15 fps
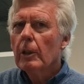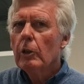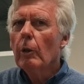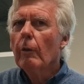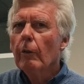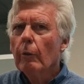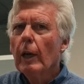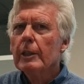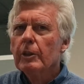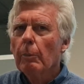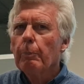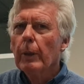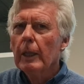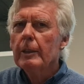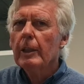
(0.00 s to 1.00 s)
You have a right to
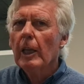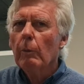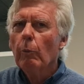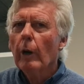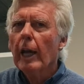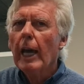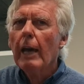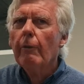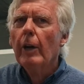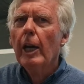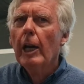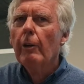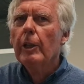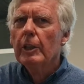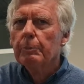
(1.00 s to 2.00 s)
plunder him. Whatever
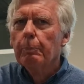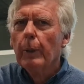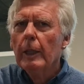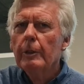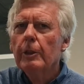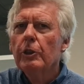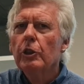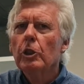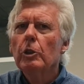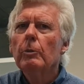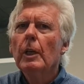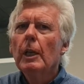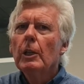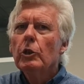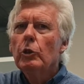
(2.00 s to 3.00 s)
area he's plundered
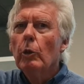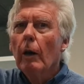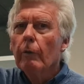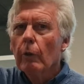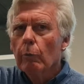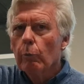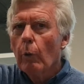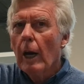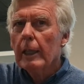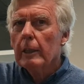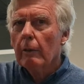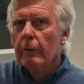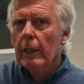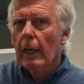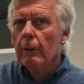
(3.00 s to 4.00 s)
you, you have the right
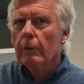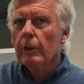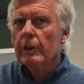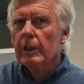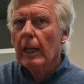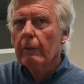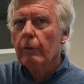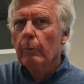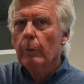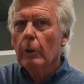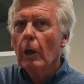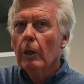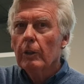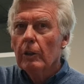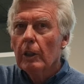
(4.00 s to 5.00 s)
of counterattack from
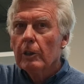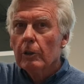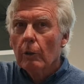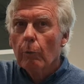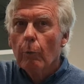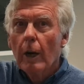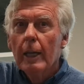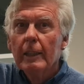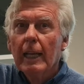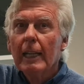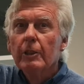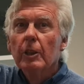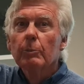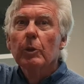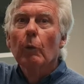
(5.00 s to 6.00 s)
God. You need to
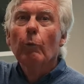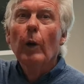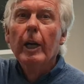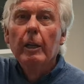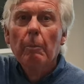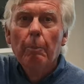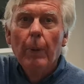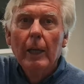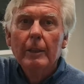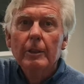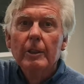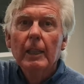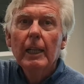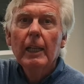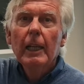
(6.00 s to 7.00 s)
ask him to
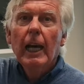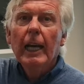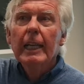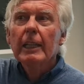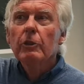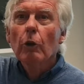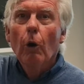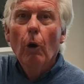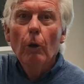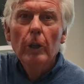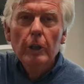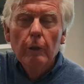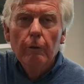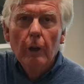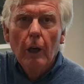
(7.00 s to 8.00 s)
recompense against all
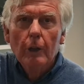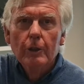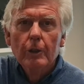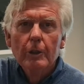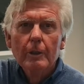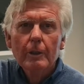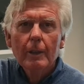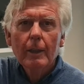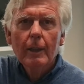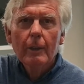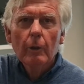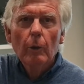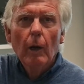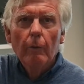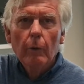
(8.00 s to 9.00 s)
that you've lost.
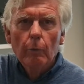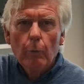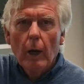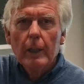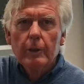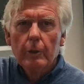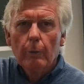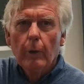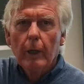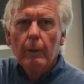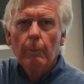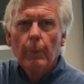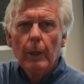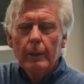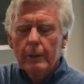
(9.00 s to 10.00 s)
You have the right to
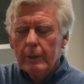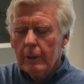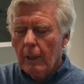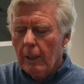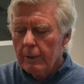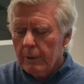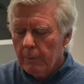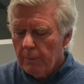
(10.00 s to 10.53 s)
recompense, yes?